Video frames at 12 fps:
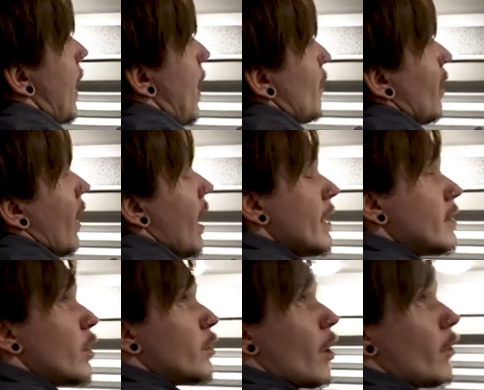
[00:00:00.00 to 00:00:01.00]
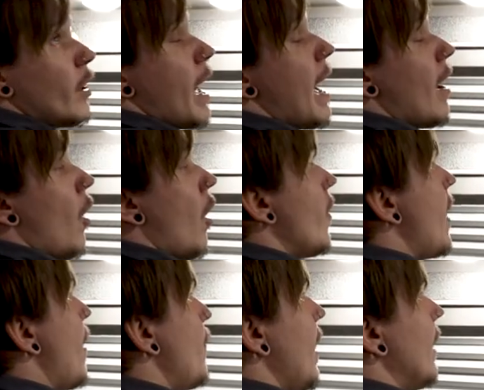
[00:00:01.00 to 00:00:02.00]
cabinet lights, those are not on
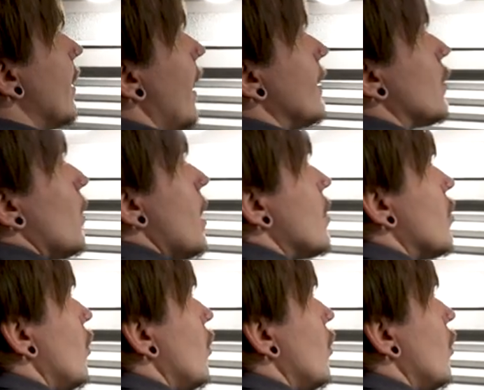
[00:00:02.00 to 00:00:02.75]
that main light switch,